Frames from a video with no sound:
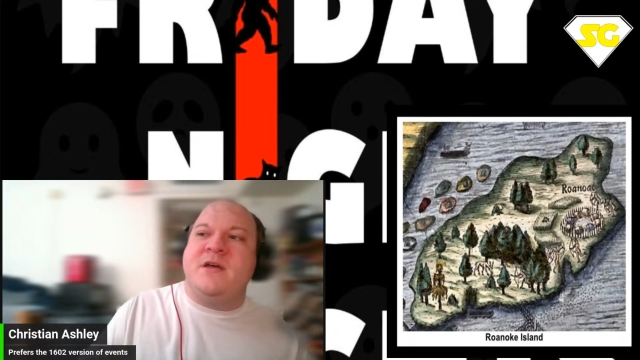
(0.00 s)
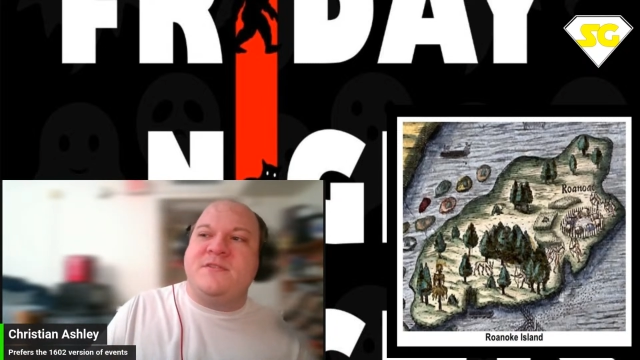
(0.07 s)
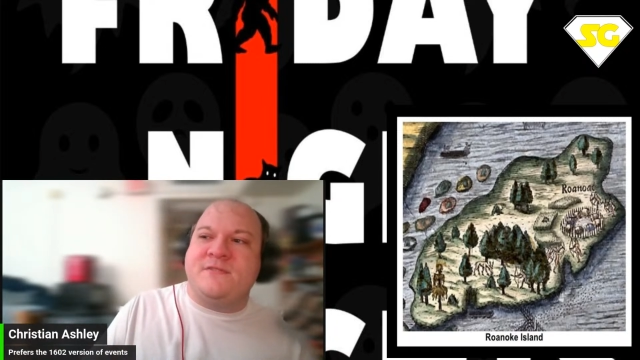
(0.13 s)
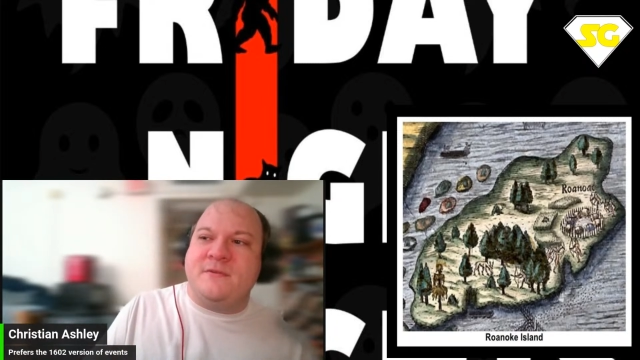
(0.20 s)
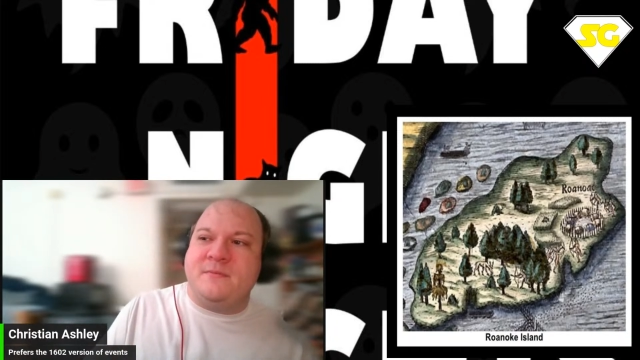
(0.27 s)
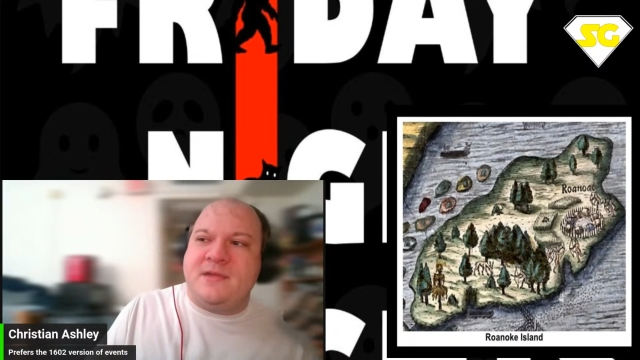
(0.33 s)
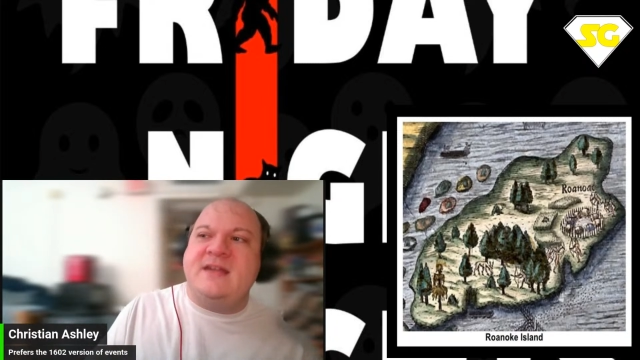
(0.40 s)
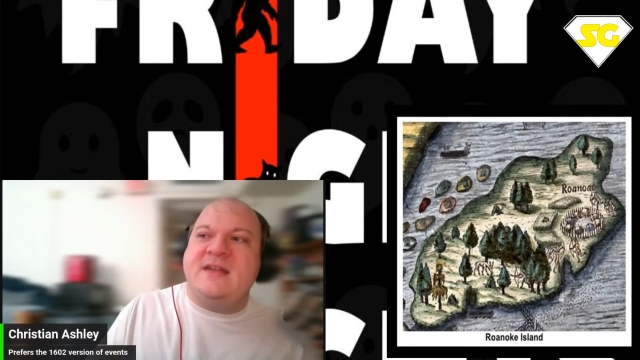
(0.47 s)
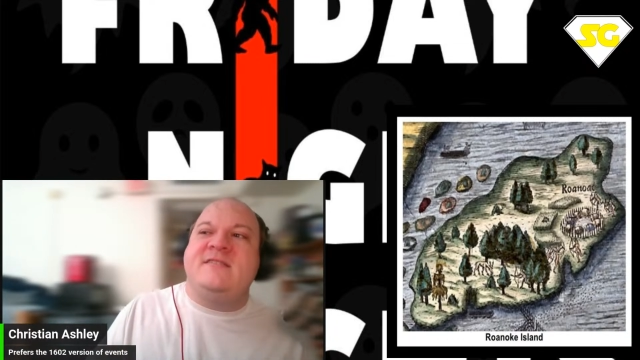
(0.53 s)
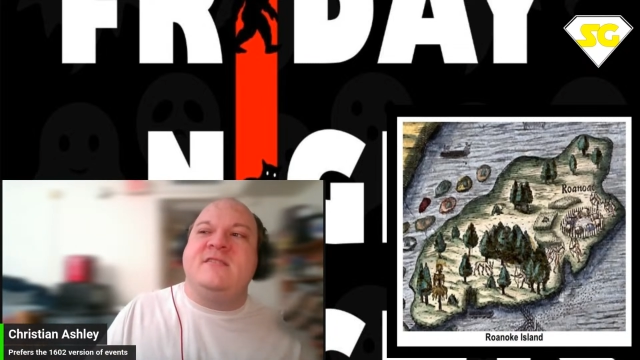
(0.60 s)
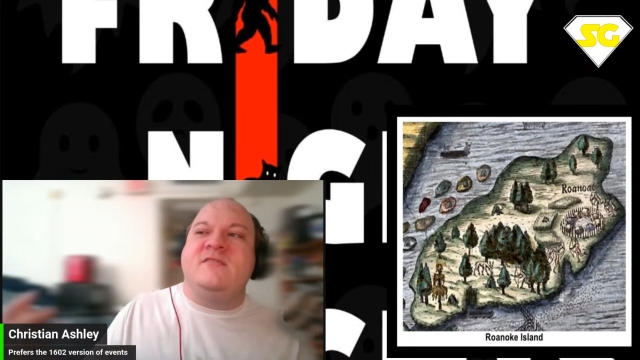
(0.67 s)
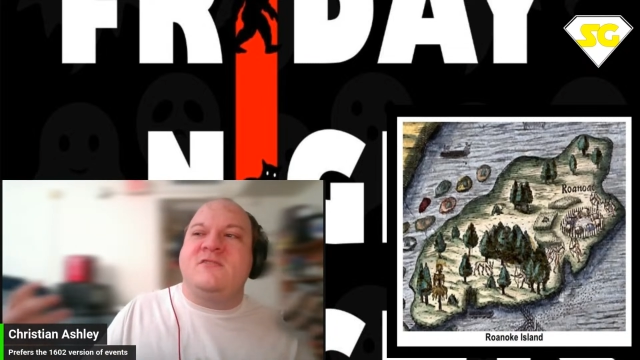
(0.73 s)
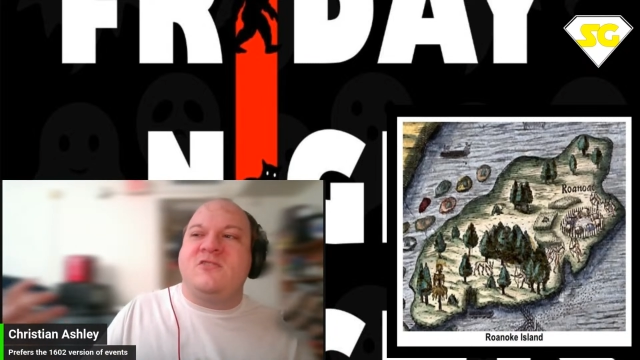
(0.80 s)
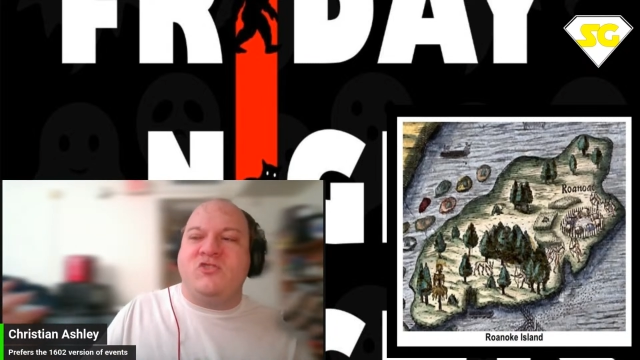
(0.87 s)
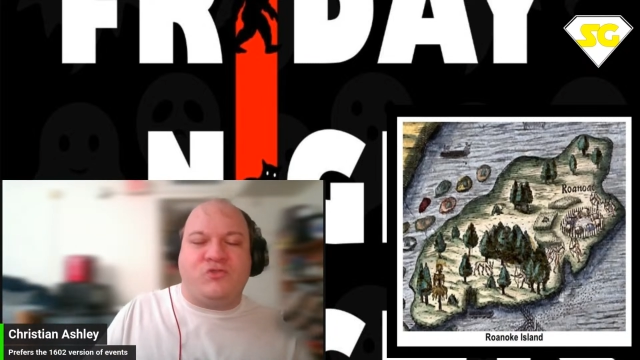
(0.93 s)
Muslim
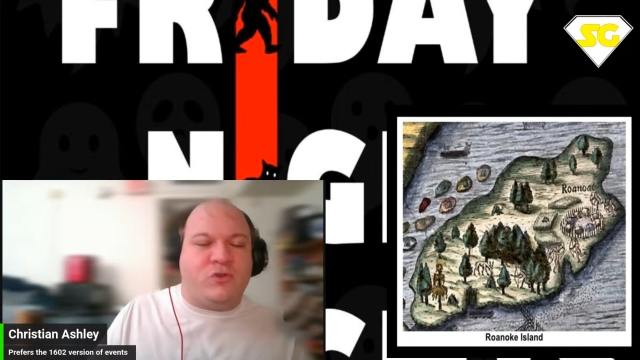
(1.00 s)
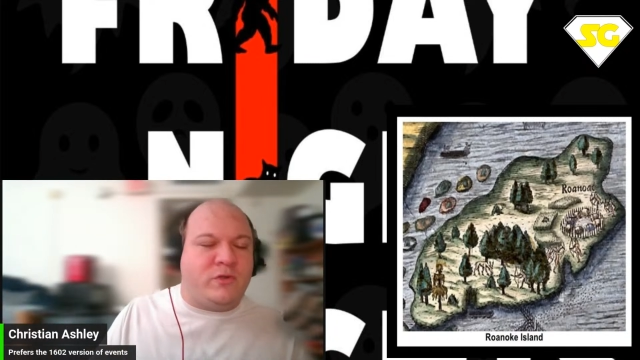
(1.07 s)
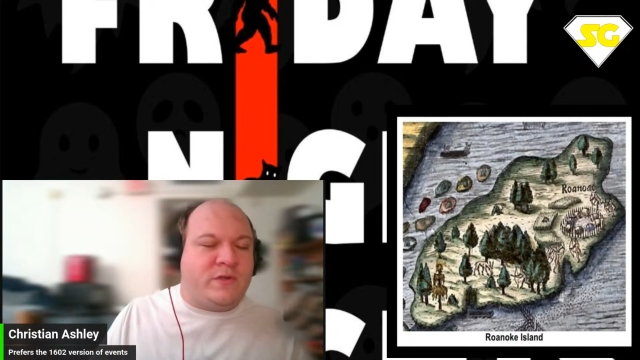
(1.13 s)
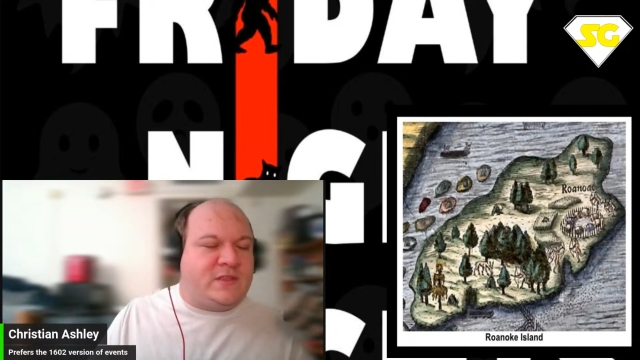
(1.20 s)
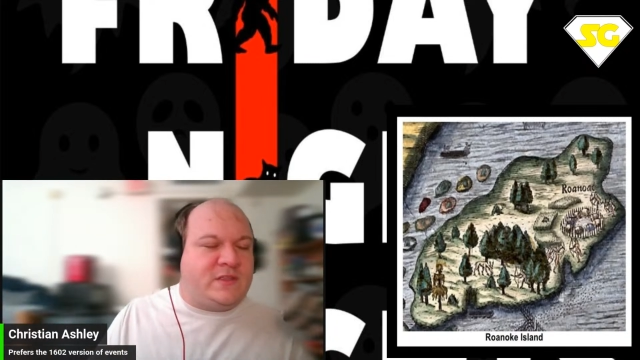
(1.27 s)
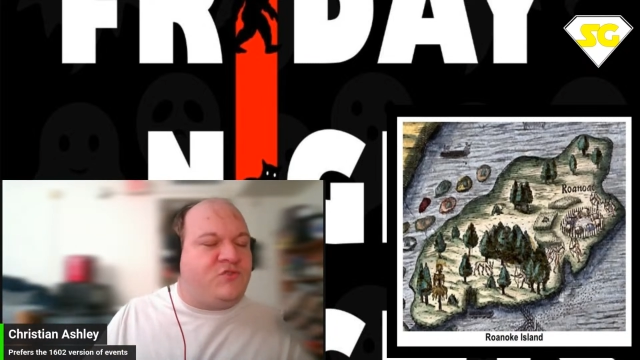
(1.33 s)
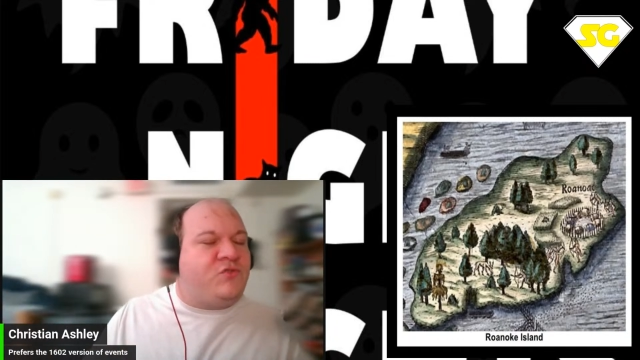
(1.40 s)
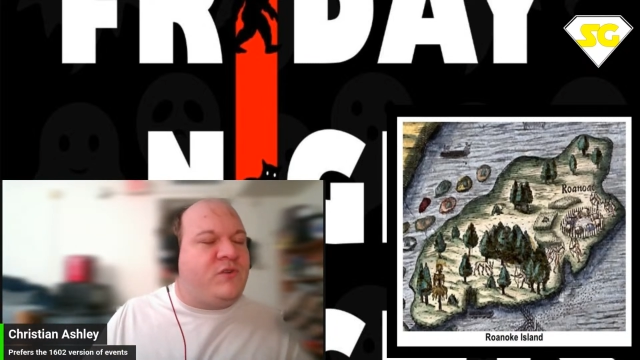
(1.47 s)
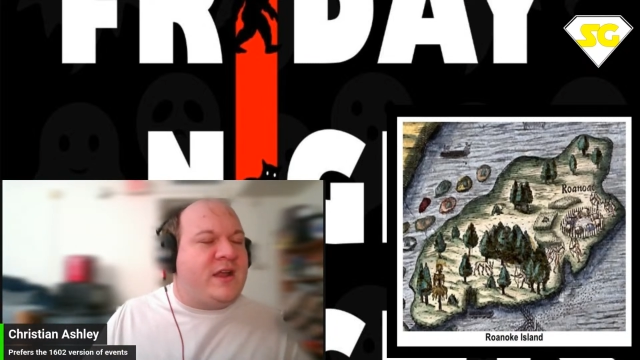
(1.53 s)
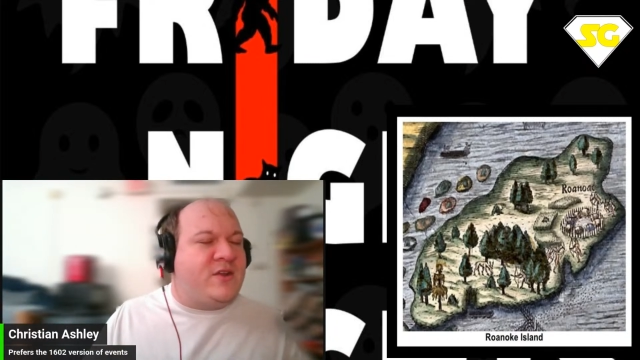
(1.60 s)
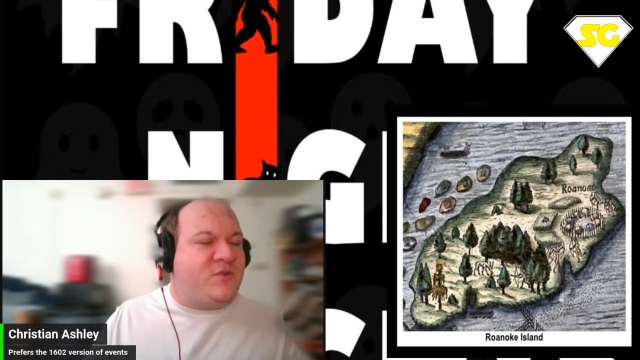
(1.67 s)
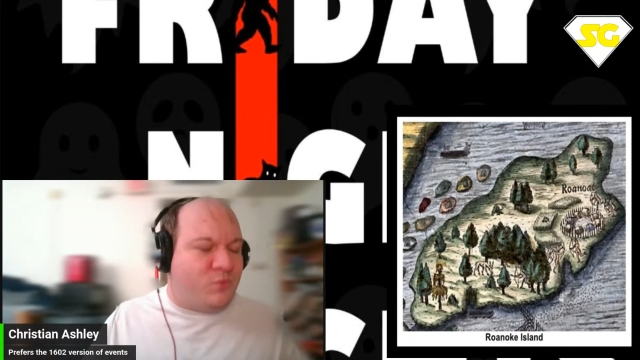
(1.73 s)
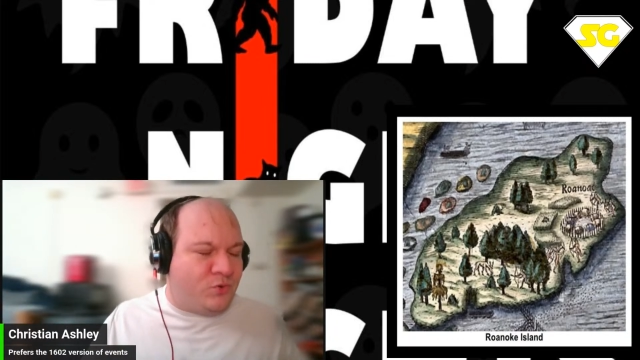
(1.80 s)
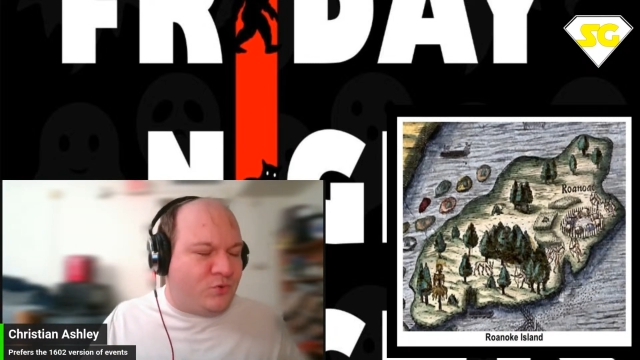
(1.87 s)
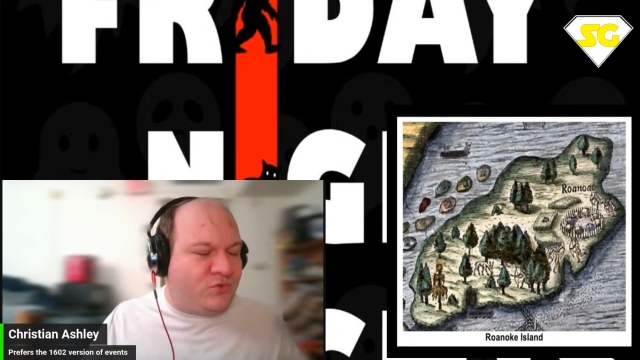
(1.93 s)
nations controlling the
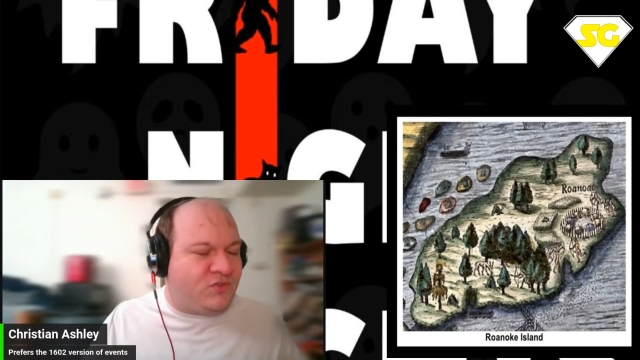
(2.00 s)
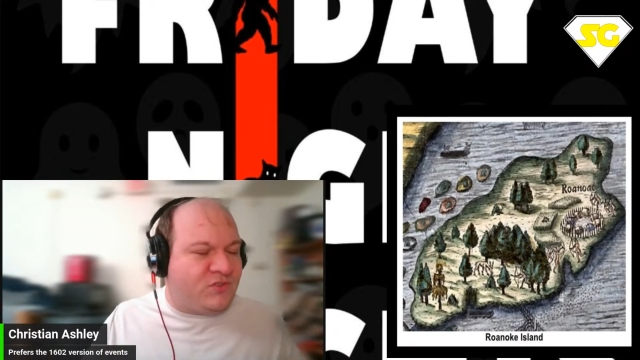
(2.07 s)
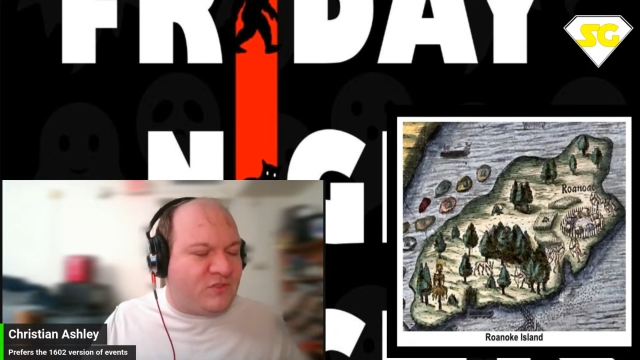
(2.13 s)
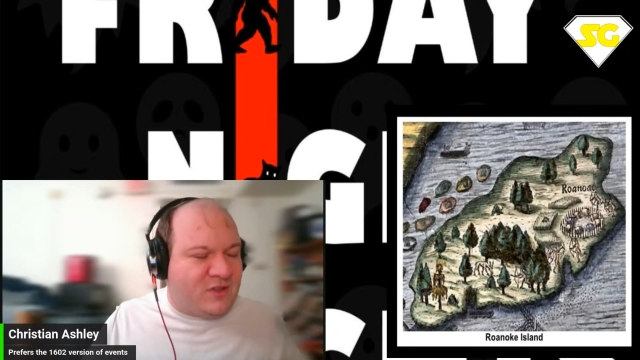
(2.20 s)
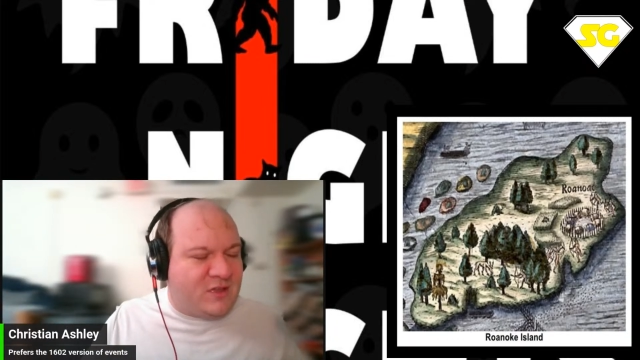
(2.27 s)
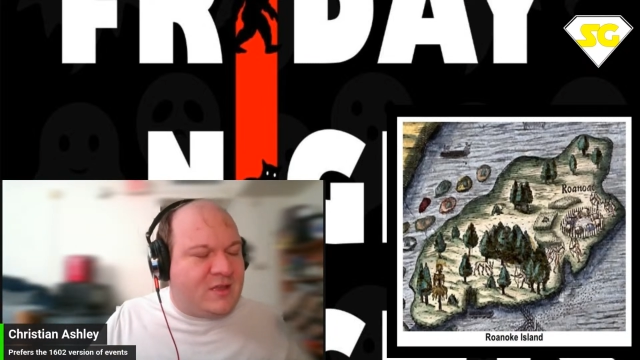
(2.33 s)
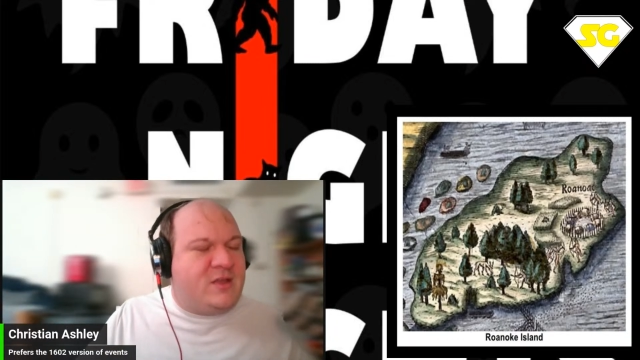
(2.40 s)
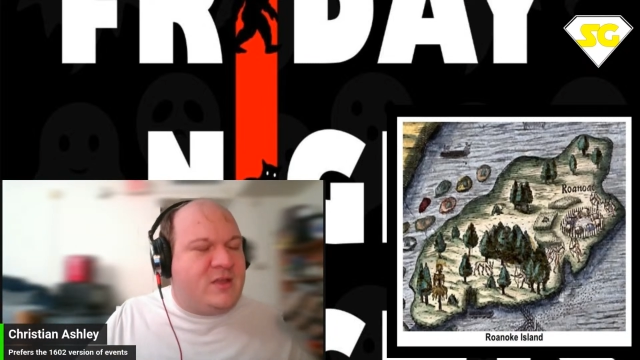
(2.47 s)
trade routes